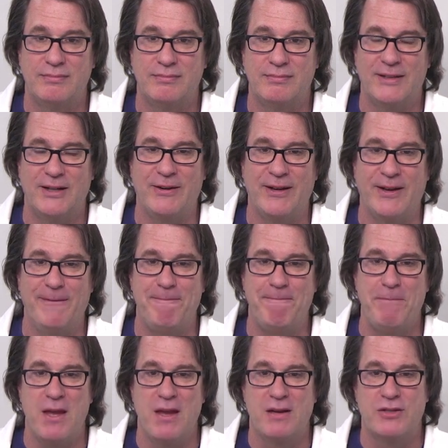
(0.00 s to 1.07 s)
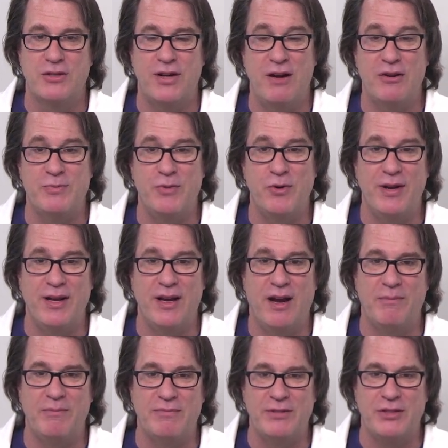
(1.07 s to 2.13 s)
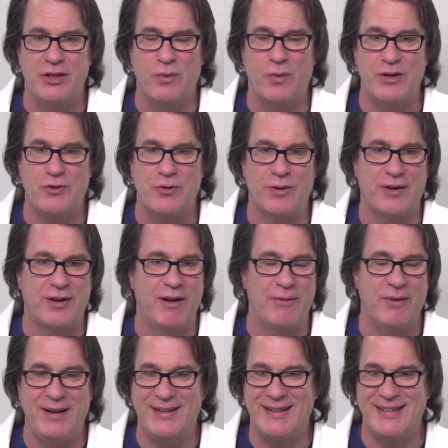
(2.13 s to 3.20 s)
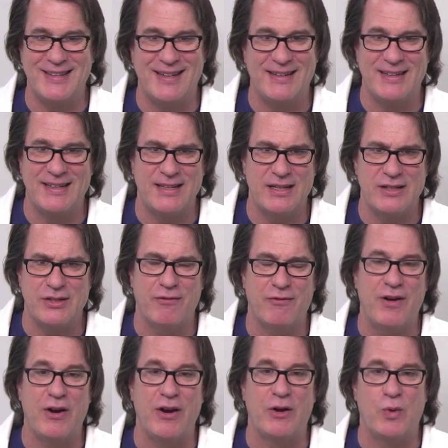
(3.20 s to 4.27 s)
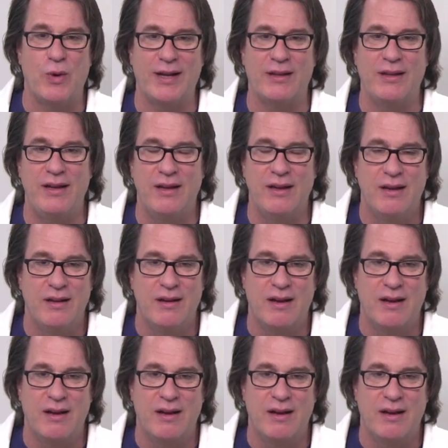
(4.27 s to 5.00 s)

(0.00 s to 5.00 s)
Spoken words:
There we go. So now it's booting up to the one true recovery. That does it very quickly.